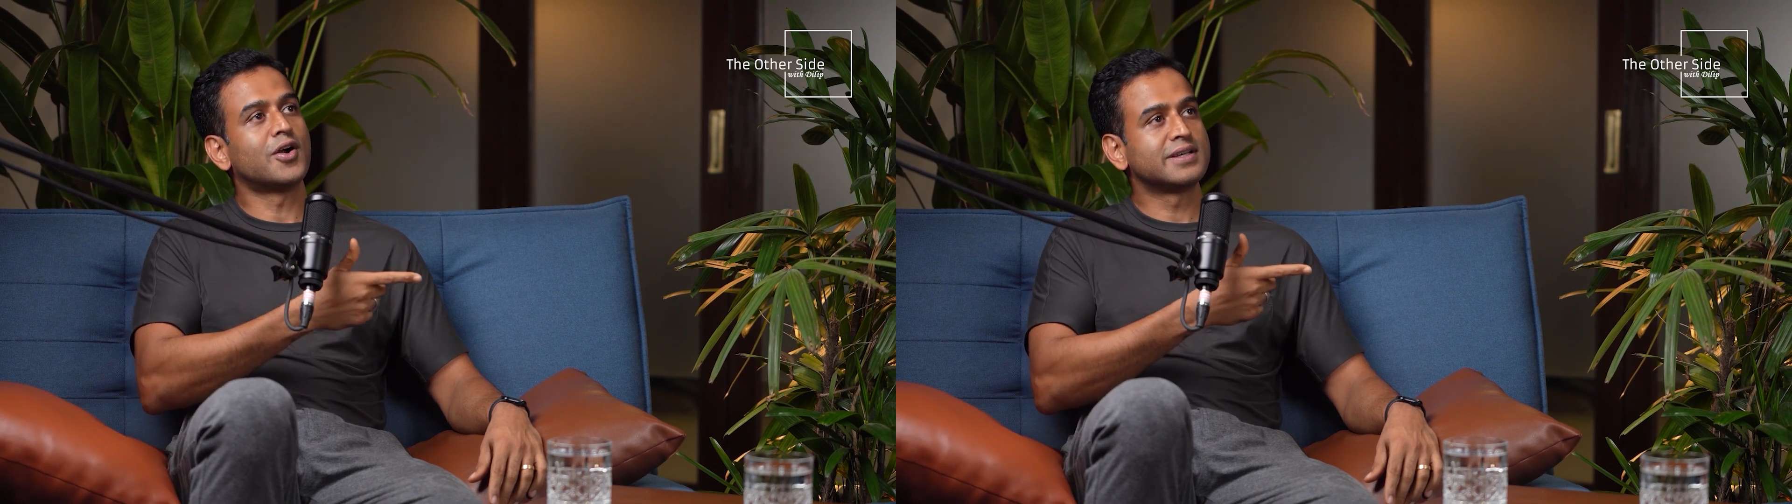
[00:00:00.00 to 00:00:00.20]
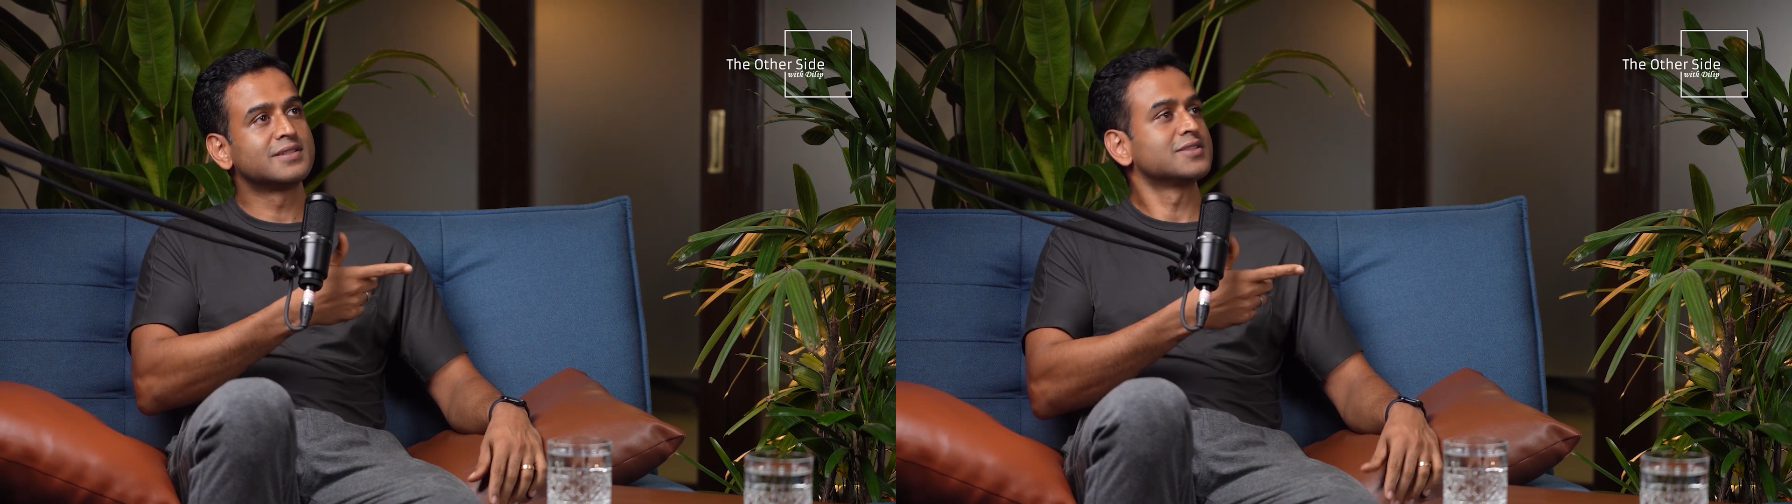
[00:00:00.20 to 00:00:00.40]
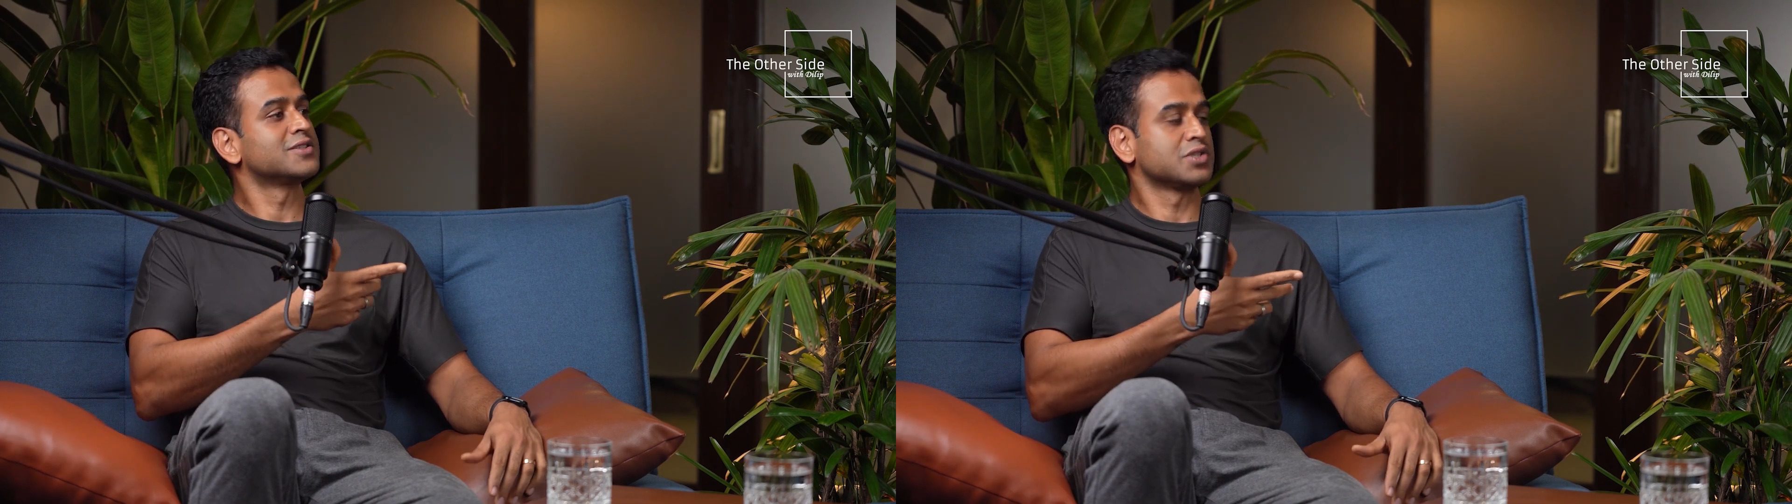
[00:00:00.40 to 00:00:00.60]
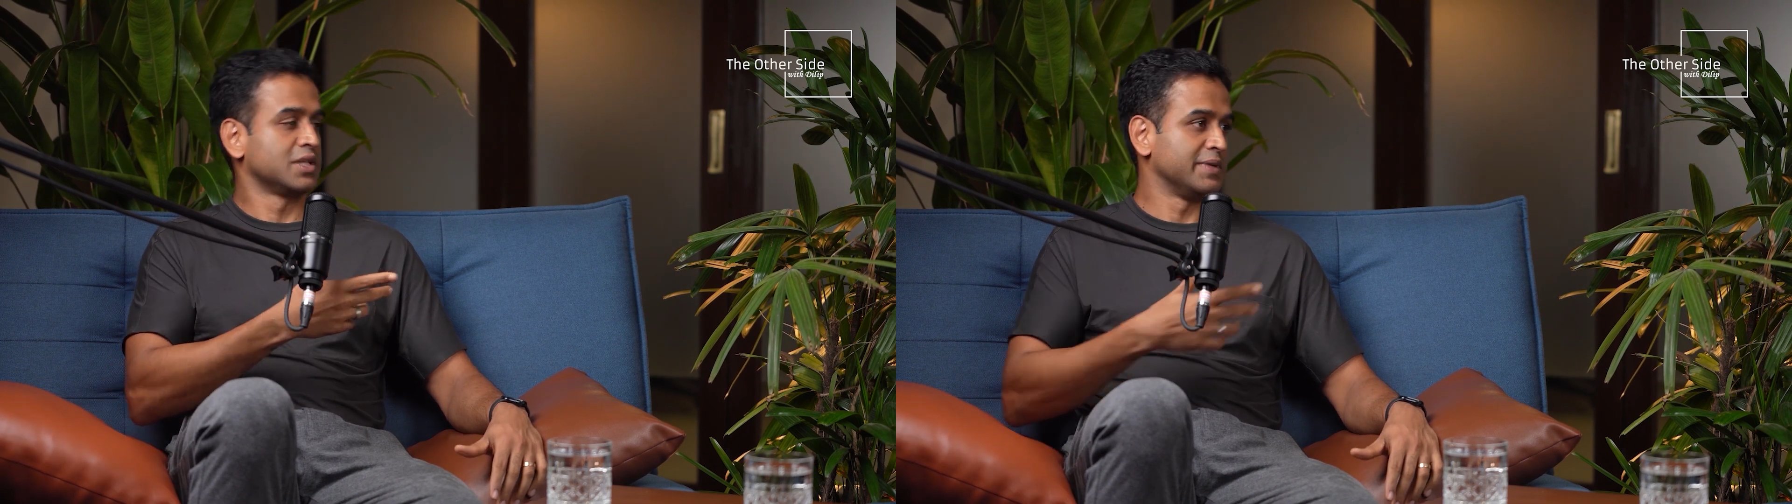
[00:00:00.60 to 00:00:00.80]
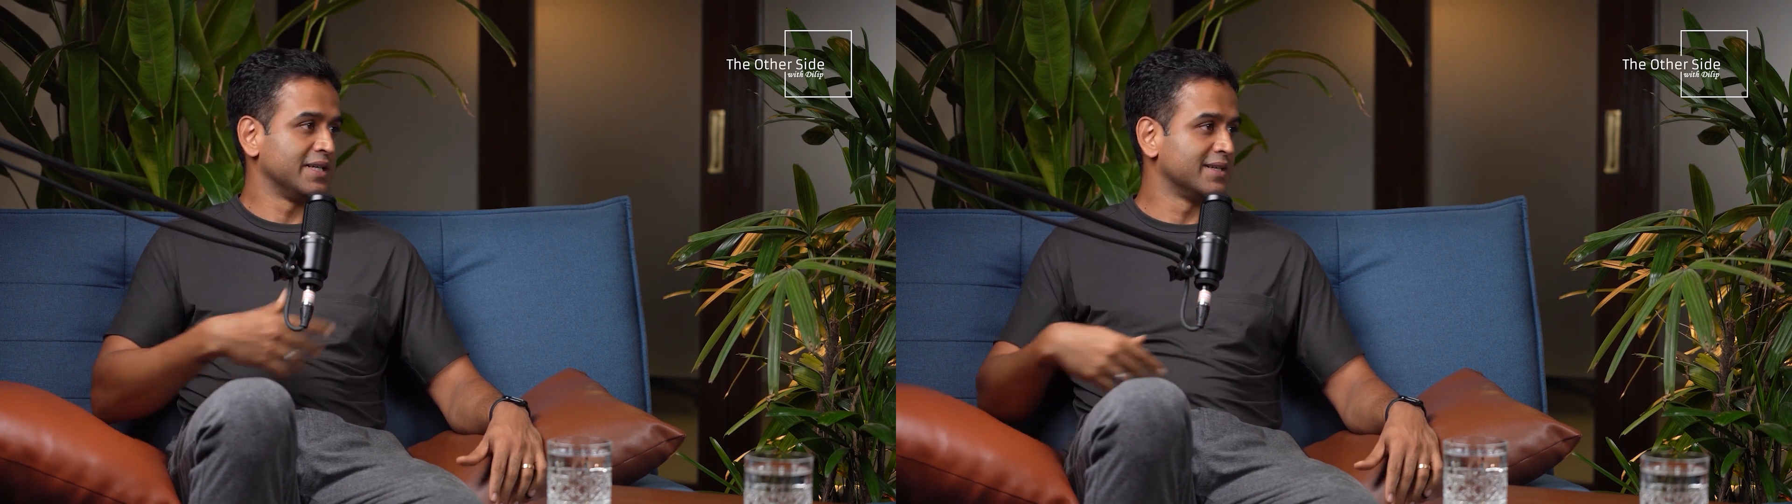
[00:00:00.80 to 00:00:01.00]
audience on
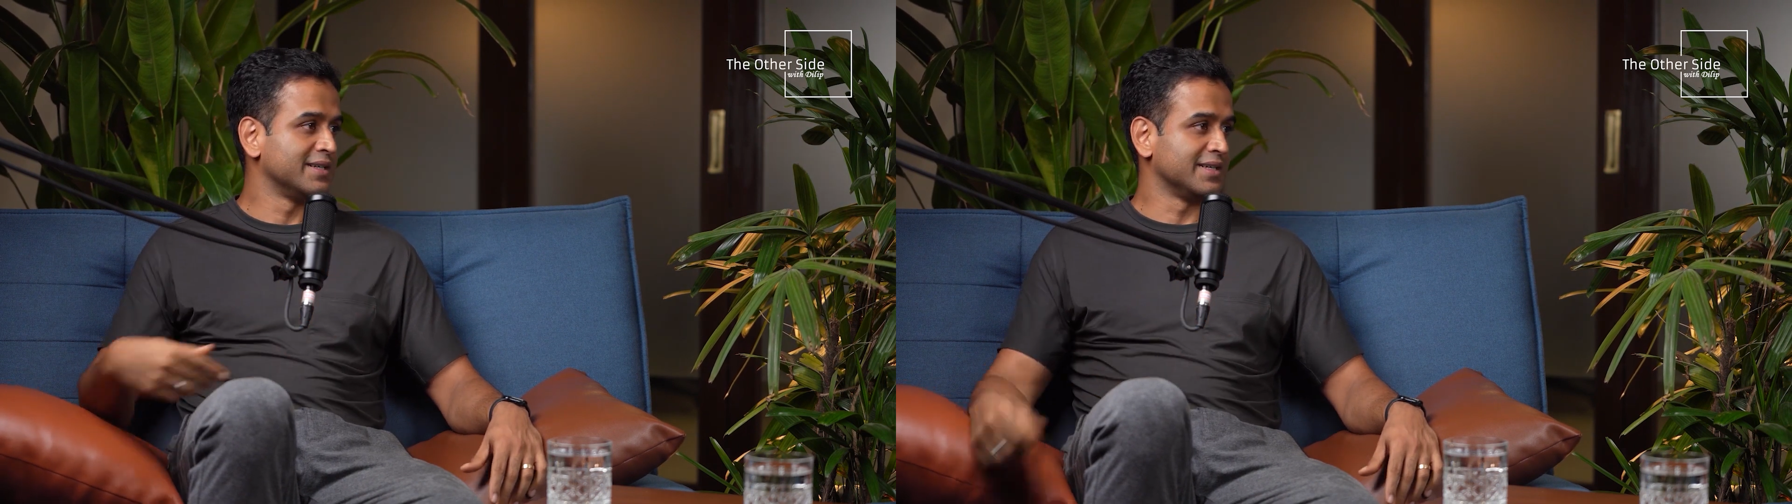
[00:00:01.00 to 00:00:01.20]
social media